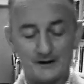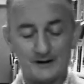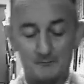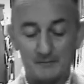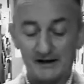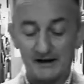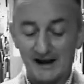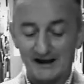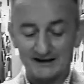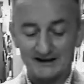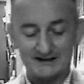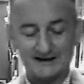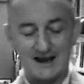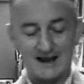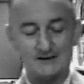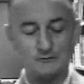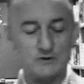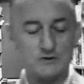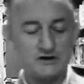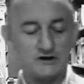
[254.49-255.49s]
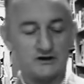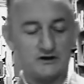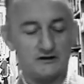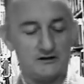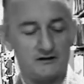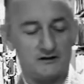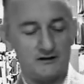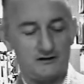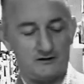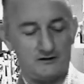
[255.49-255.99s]
Banana sandwich,
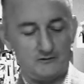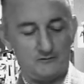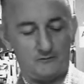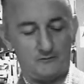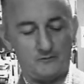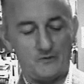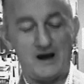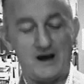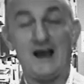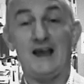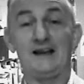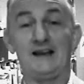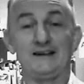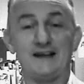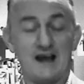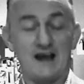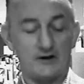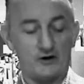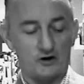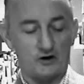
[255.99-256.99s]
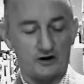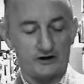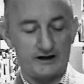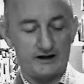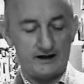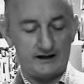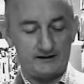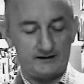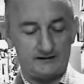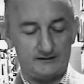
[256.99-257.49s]
with Highland Heather
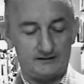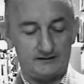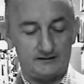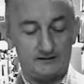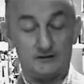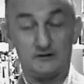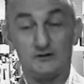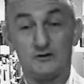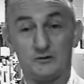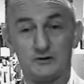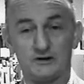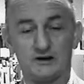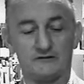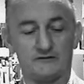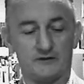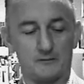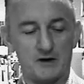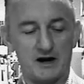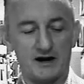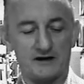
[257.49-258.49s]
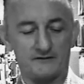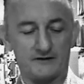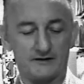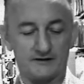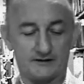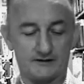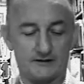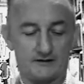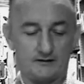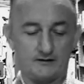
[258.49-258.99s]
honey, toasted for
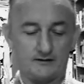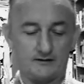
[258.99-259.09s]
breakfast.